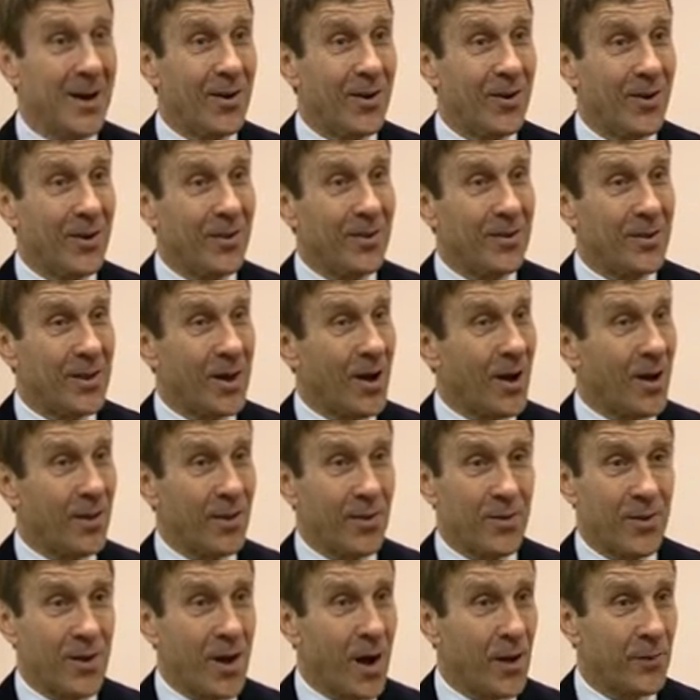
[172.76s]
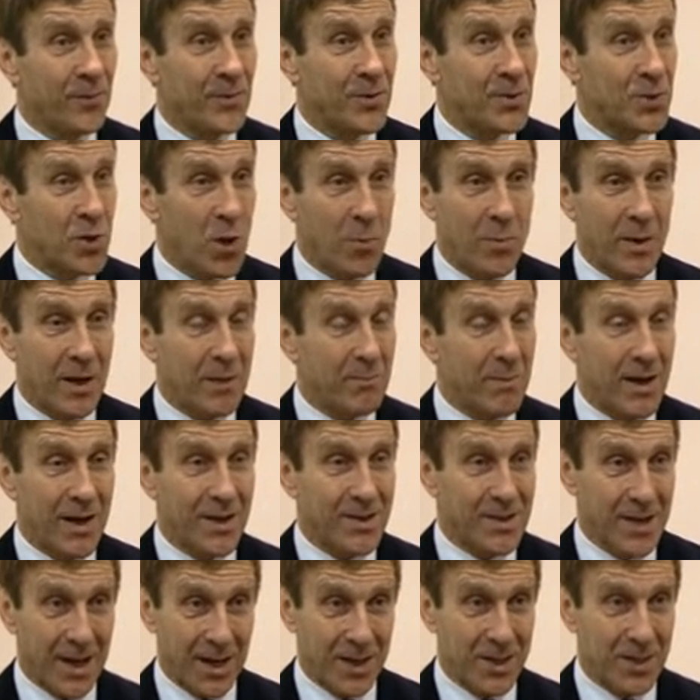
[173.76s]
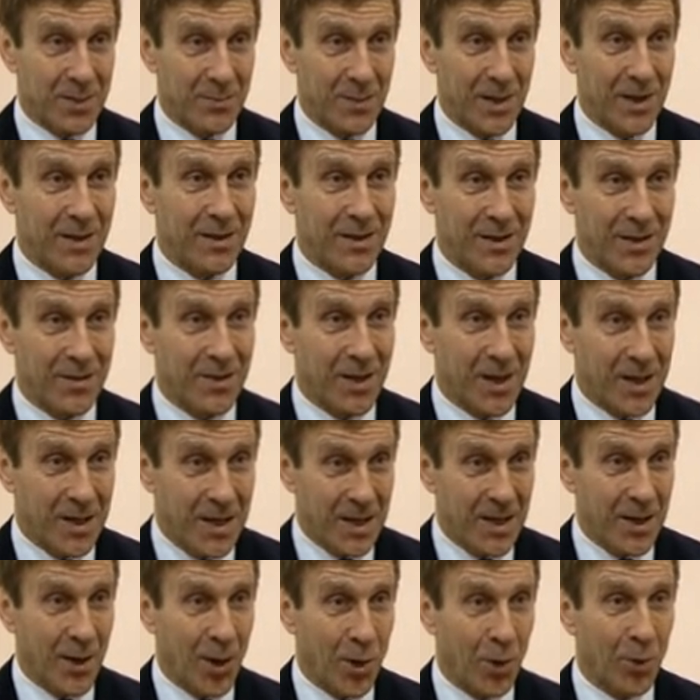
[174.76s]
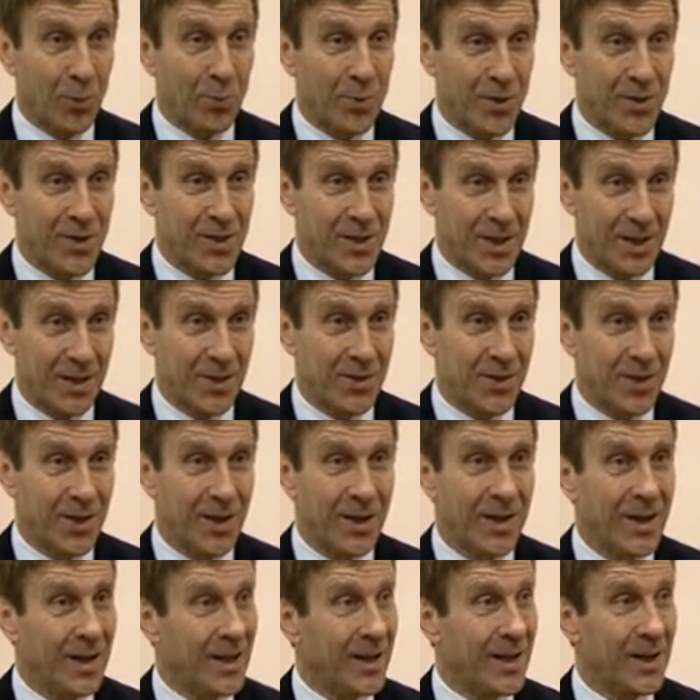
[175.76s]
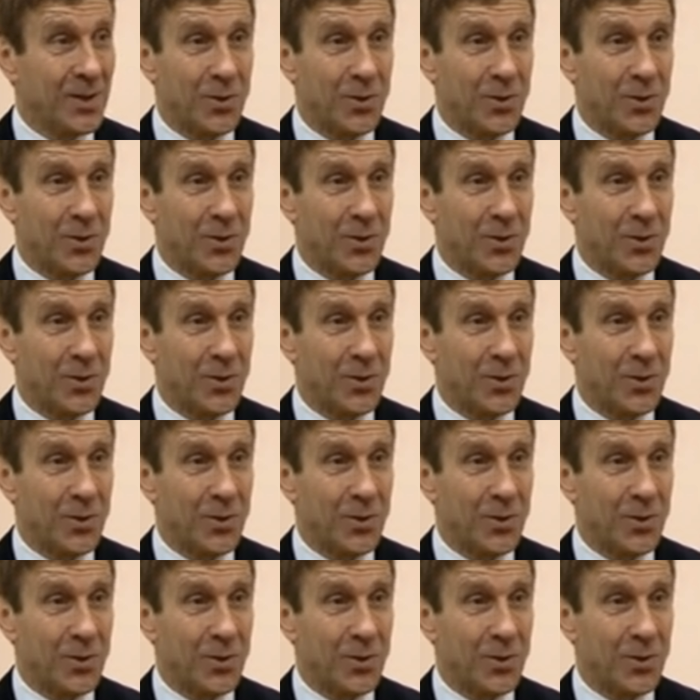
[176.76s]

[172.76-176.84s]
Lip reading: arthroscopic meniscectomy, the keyhole procedure,